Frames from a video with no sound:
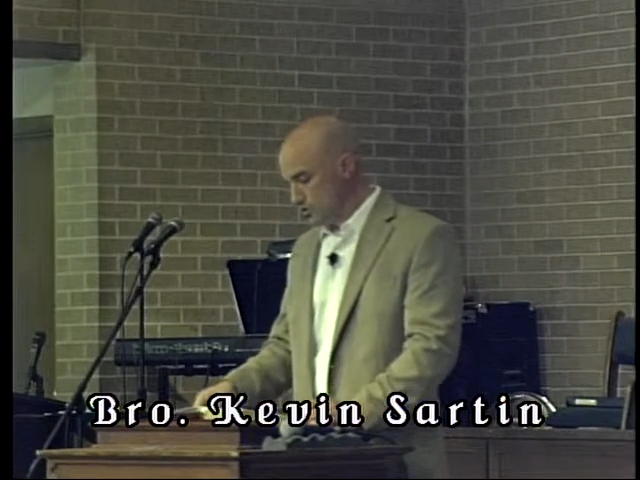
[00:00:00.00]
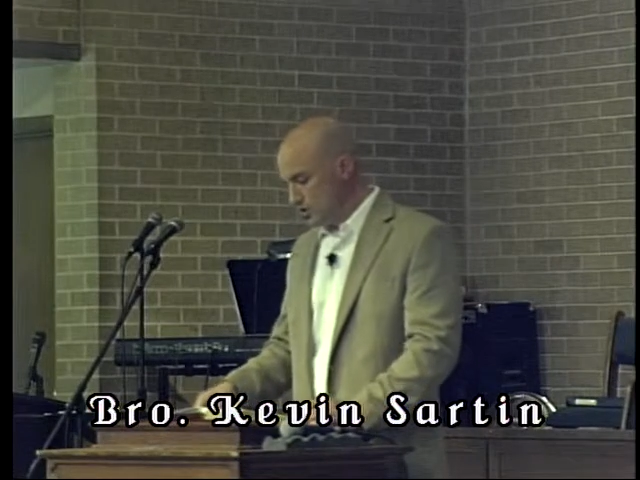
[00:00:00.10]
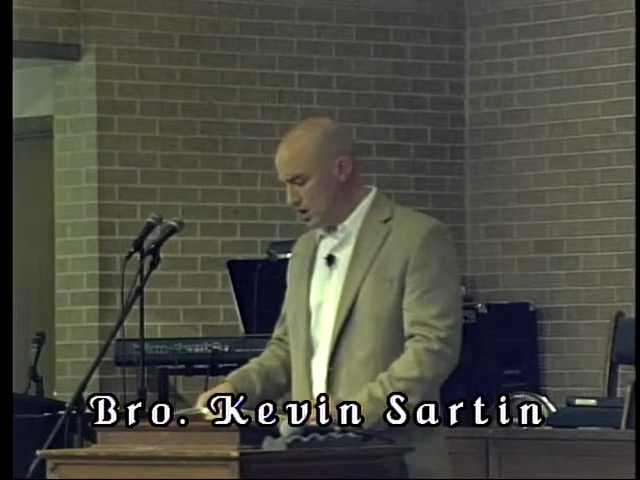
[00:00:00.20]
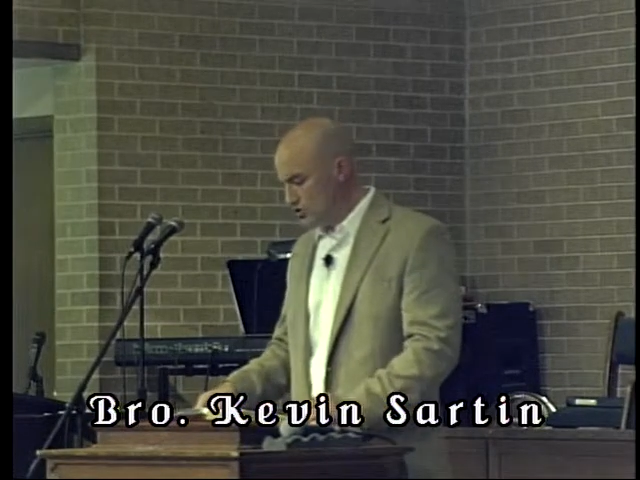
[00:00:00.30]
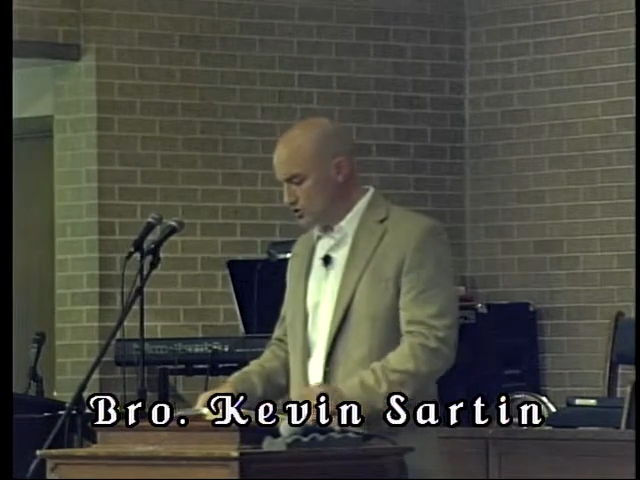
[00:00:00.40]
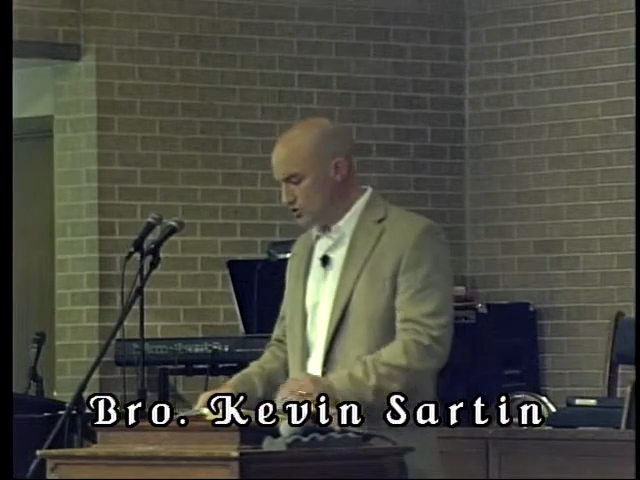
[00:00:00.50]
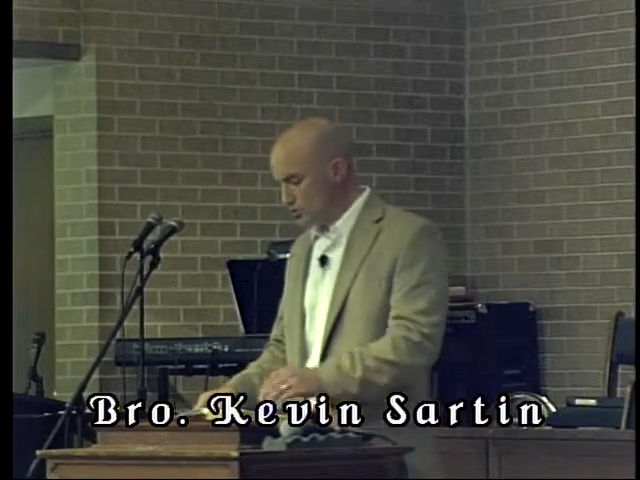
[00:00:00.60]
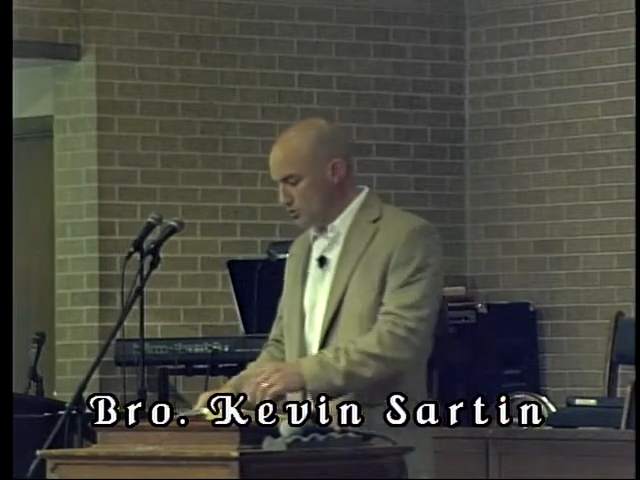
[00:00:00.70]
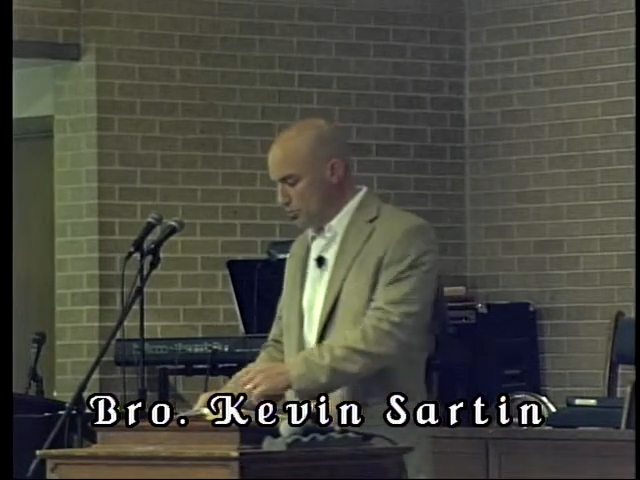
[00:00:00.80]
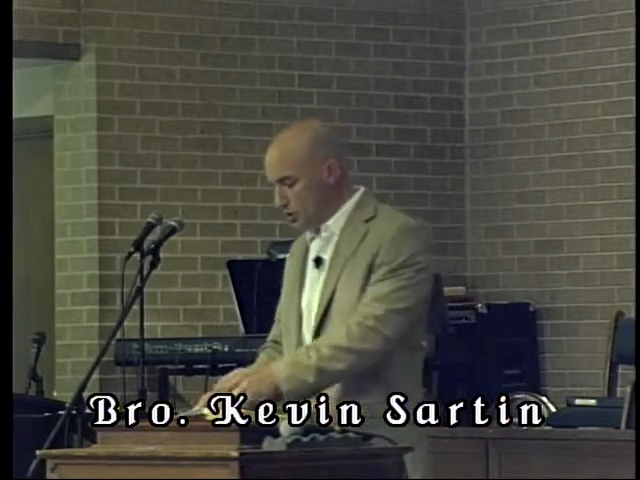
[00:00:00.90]
Why is it
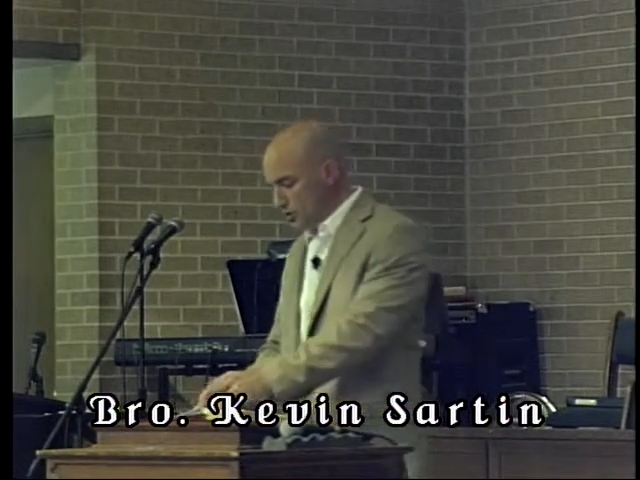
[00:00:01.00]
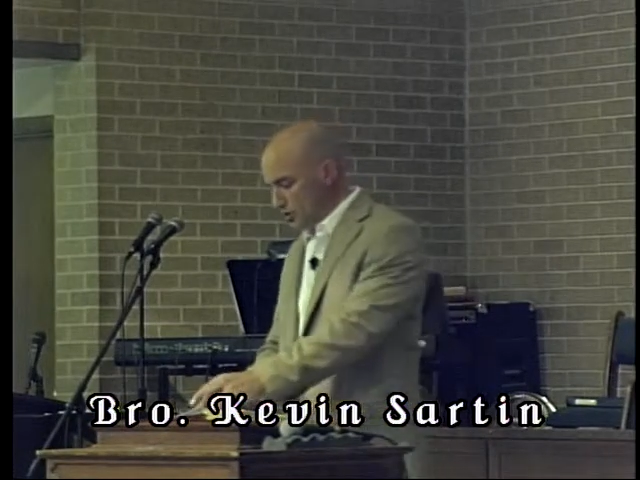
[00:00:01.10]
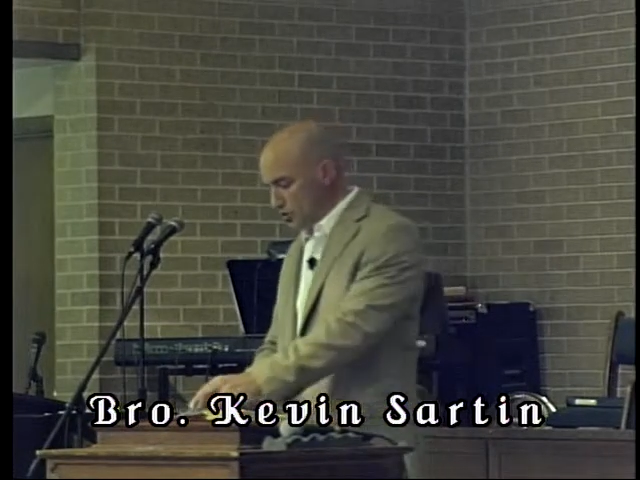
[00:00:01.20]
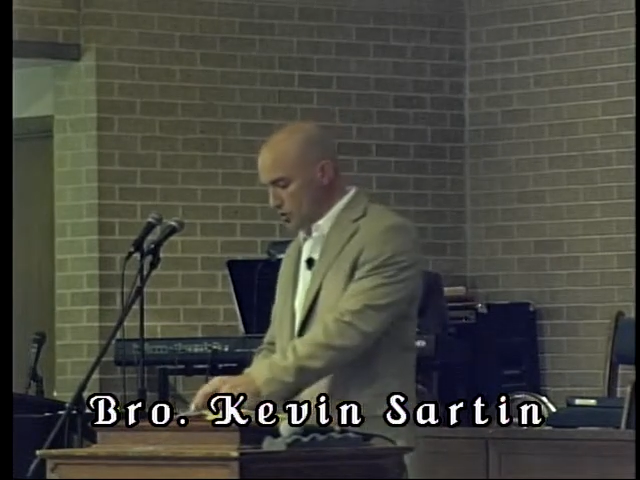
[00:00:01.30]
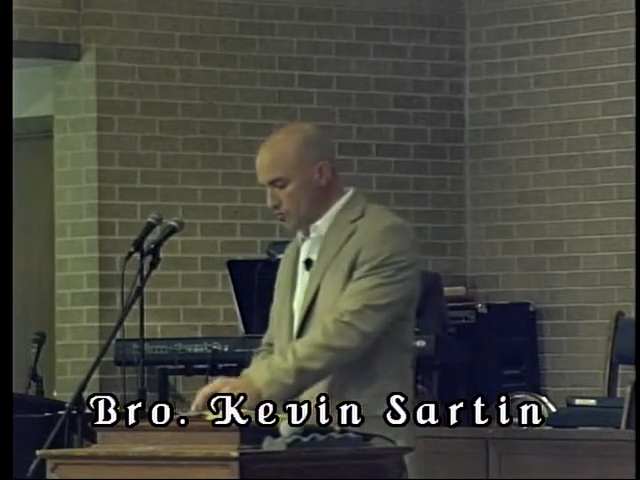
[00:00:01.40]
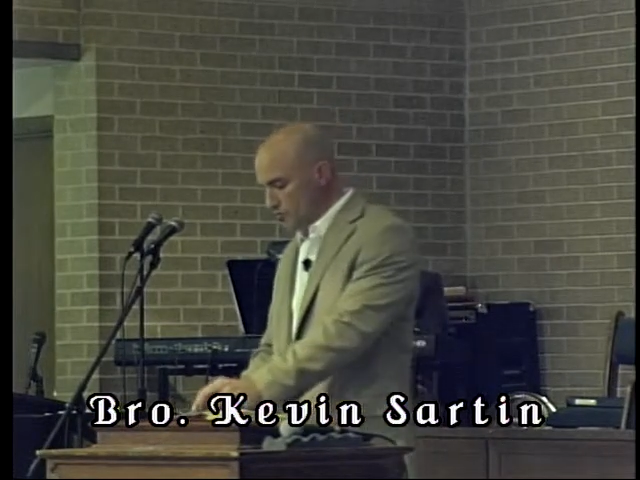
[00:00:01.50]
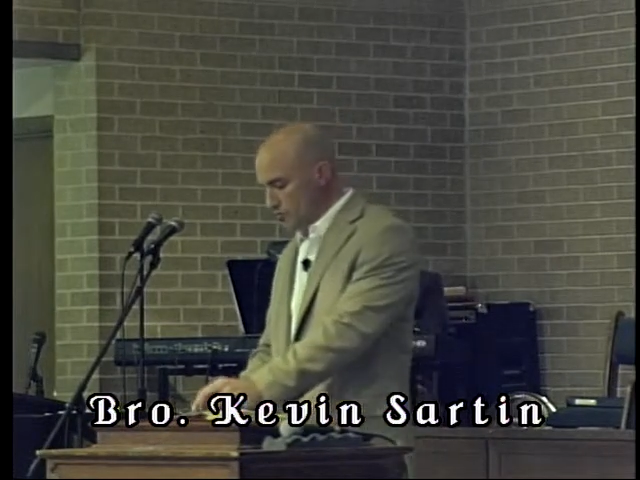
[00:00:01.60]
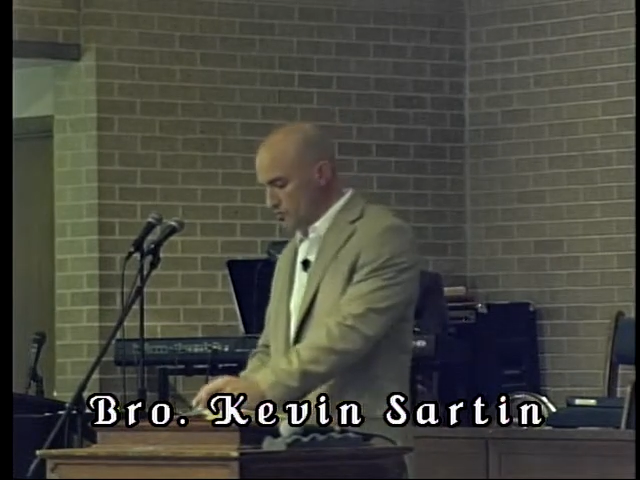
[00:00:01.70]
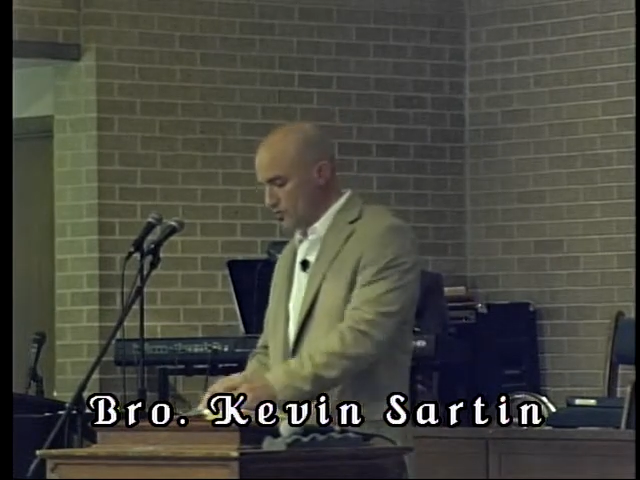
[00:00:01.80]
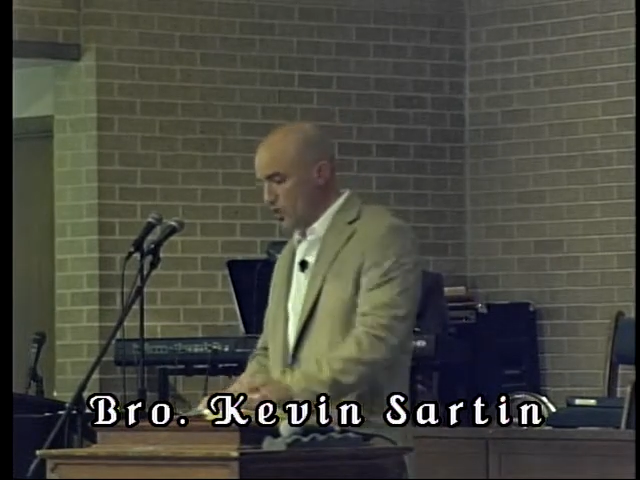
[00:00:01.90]
so important that we
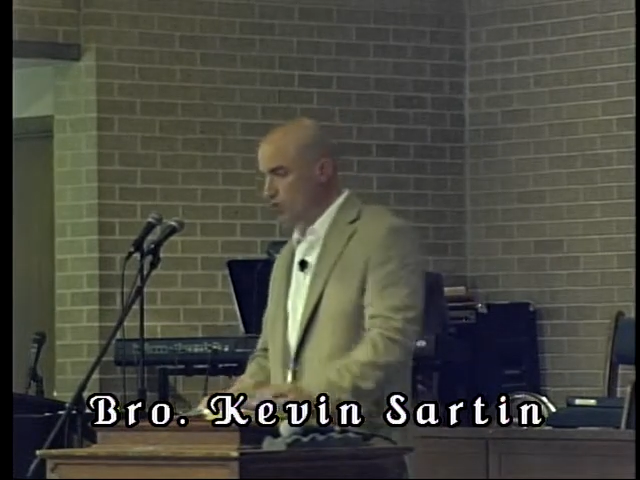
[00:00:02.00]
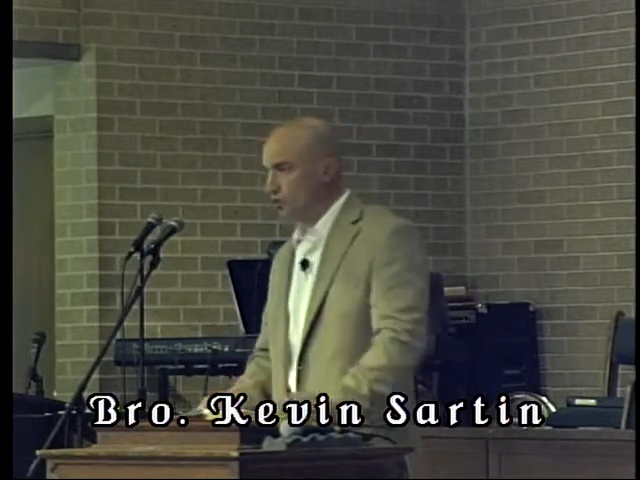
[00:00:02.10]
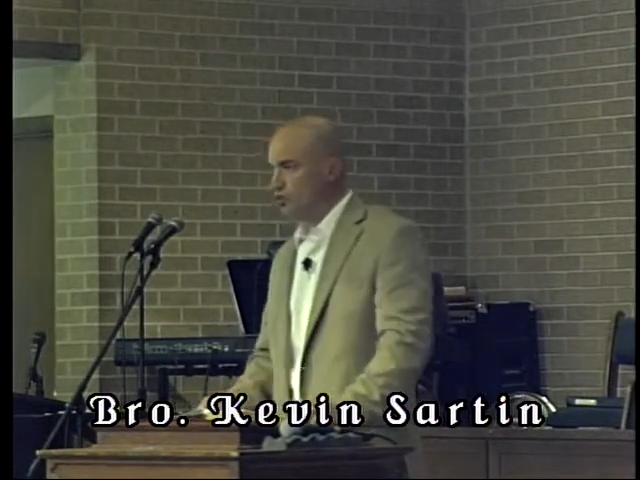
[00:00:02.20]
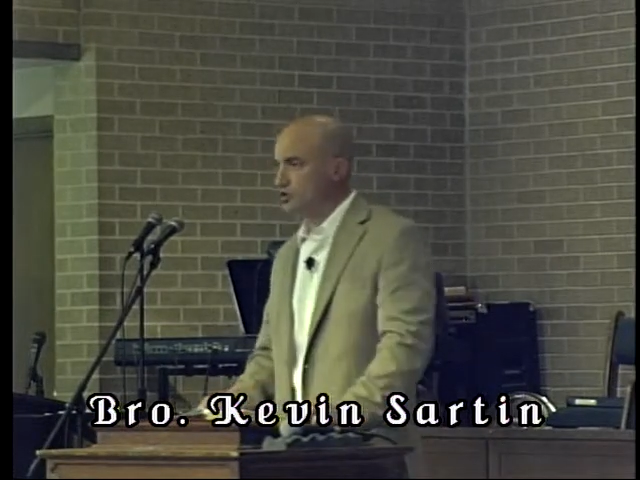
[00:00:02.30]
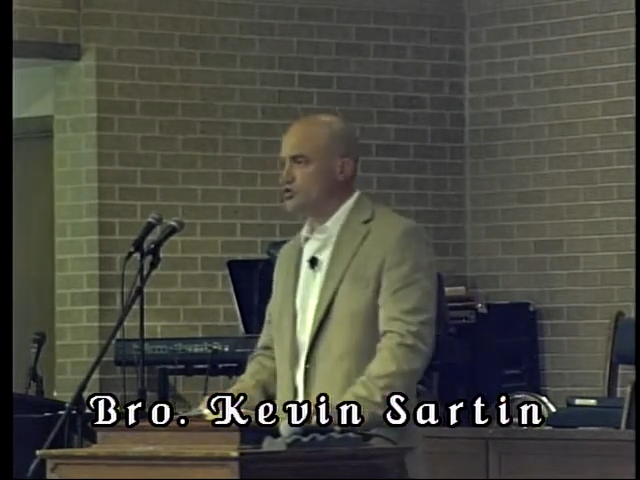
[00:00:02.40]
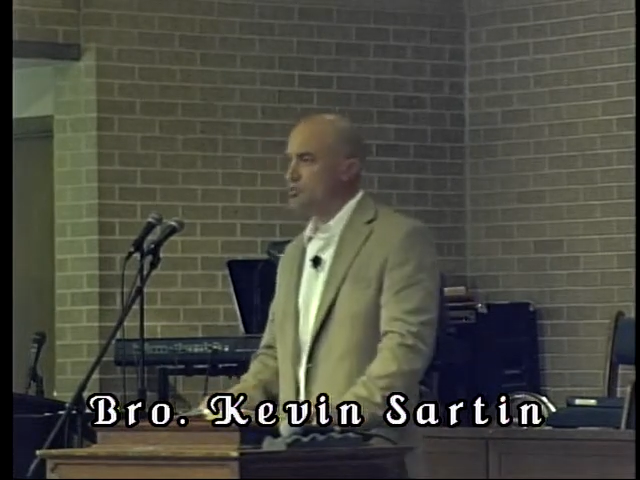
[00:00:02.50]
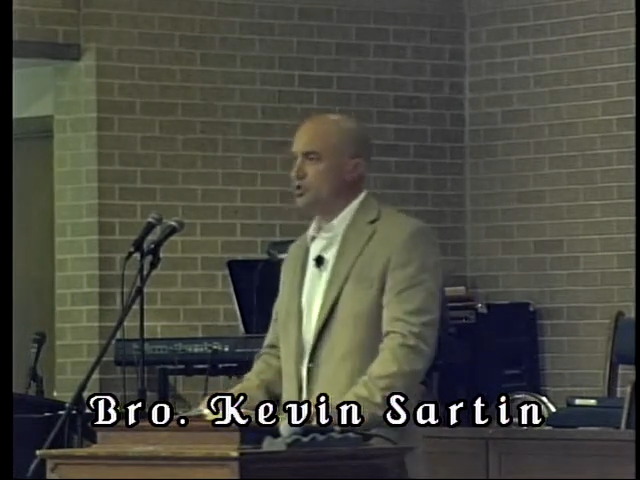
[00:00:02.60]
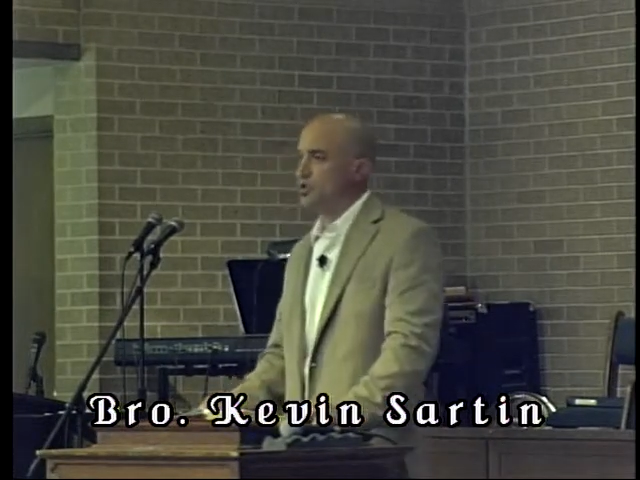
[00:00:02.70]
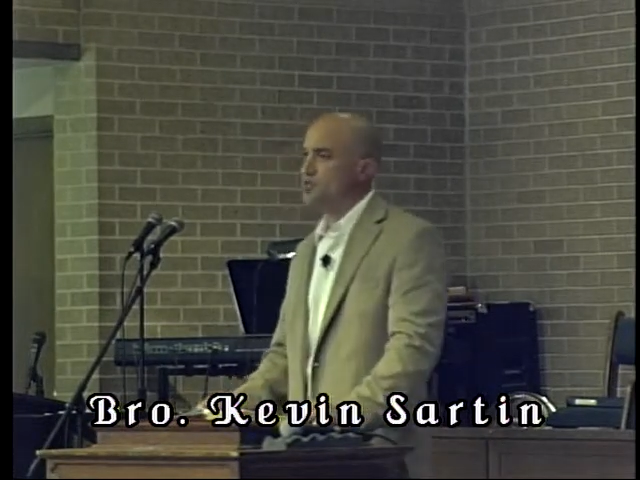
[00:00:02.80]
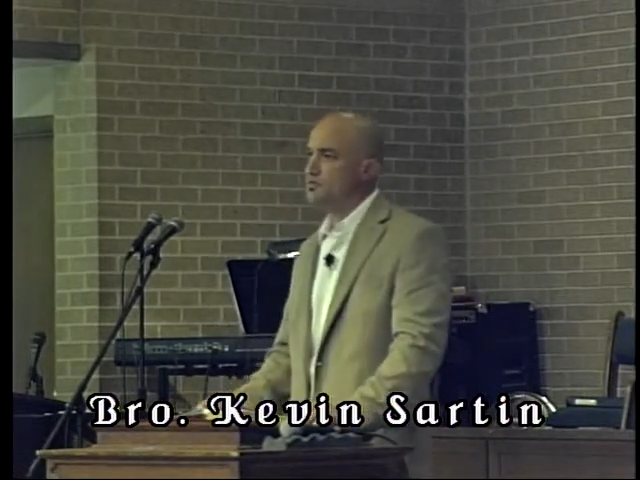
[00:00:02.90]
hold on to this
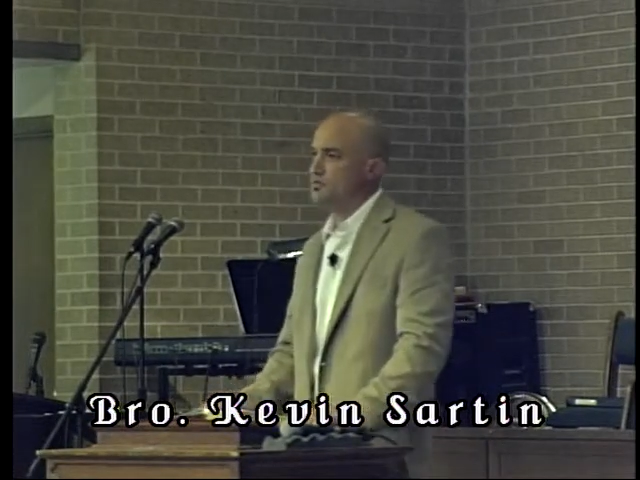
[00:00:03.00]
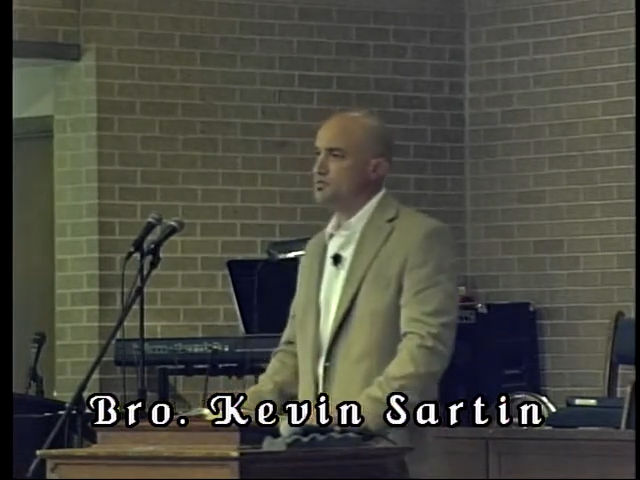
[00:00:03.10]
belief?